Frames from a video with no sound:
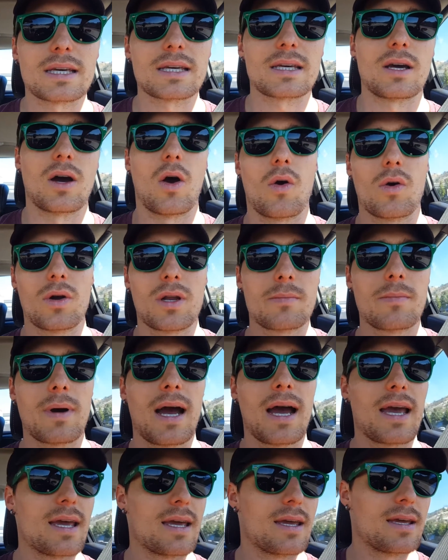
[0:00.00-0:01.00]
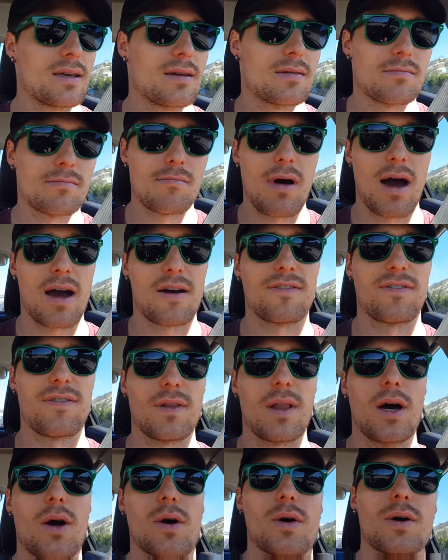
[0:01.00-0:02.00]
honing my
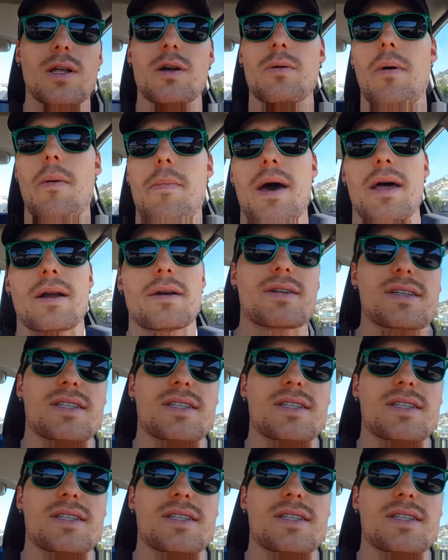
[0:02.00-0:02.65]
flow a little bit better,